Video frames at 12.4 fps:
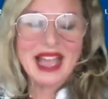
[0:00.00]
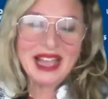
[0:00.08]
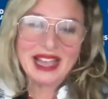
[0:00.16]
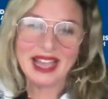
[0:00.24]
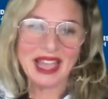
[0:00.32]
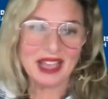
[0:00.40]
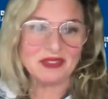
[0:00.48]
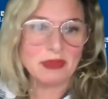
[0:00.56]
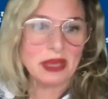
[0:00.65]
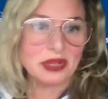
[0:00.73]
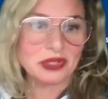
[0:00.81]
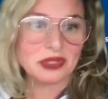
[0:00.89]

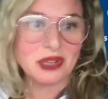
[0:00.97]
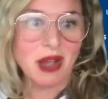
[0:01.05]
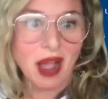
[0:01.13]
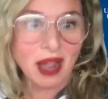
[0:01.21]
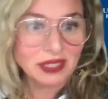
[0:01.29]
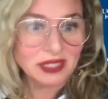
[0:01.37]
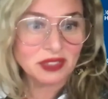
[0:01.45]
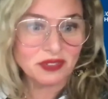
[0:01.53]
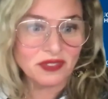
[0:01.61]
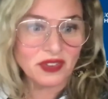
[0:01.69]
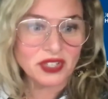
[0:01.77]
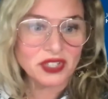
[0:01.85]
have better
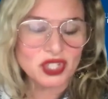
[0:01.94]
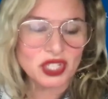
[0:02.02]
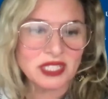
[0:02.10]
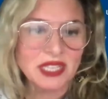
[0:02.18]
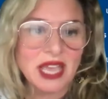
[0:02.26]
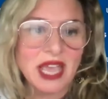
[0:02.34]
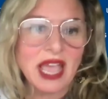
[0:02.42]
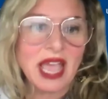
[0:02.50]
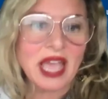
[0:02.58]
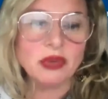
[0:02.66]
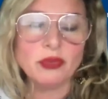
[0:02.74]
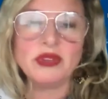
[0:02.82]
cognitive function.
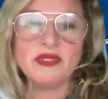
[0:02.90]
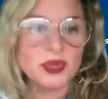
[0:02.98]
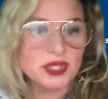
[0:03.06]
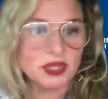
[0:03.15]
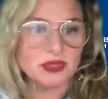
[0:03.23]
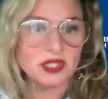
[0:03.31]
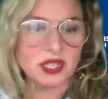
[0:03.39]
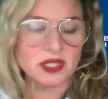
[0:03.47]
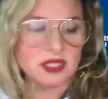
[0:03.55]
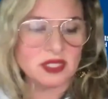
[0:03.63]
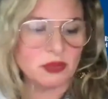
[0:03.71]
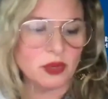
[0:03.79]
And we've also
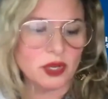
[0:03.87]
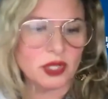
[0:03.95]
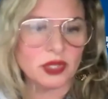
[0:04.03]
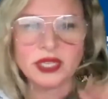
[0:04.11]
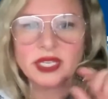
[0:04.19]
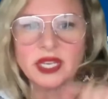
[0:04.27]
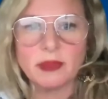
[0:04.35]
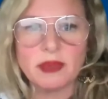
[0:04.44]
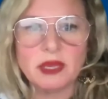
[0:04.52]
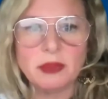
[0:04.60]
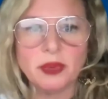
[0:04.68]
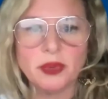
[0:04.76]
done some work looking
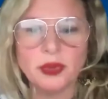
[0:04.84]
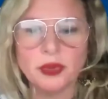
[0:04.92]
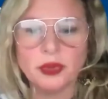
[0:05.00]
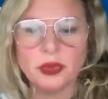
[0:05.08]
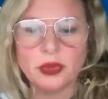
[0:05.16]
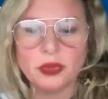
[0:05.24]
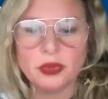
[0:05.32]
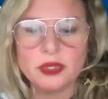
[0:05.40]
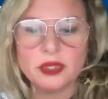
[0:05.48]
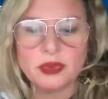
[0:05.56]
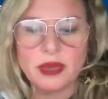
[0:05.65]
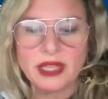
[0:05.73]
at people who
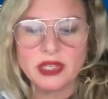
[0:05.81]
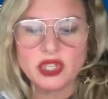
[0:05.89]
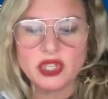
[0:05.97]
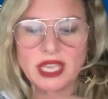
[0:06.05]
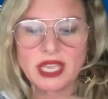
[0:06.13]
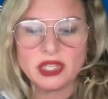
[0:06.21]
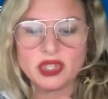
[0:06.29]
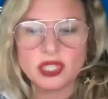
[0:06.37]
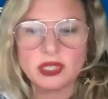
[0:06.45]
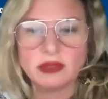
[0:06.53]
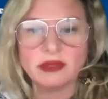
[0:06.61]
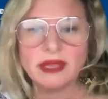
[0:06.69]
do
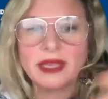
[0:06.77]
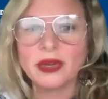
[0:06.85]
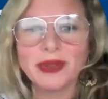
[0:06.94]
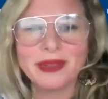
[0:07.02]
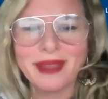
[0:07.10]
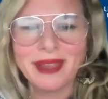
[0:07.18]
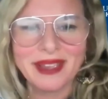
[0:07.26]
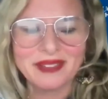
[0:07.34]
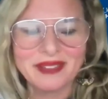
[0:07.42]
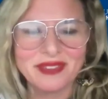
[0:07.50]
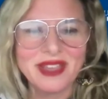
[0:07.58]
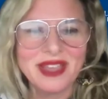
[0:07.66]
education later in
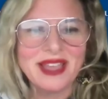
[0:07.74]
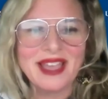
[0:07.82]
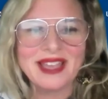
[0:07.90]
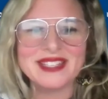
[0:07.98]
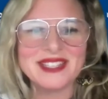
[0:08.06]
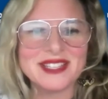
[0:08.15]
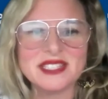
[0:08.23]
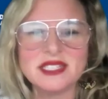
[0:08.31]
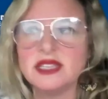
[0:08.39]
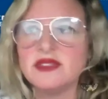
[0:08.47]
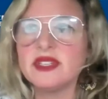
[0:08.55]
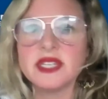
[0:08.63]
life. And it
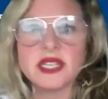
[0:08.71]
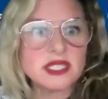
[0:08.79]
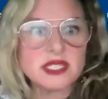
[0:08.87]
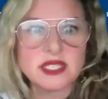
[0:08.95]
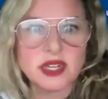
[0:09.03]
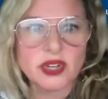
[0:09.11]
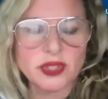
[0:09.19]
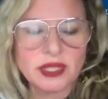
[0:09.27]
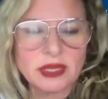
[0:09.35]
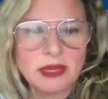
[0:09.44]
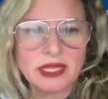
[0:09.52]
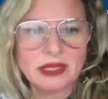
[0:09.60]
doesn't even
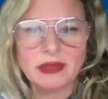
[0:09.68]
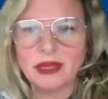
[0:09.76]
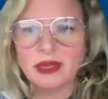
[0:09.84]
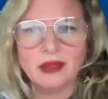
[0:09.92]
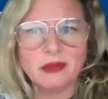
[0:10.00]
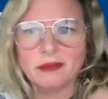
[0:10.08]
necessarily mean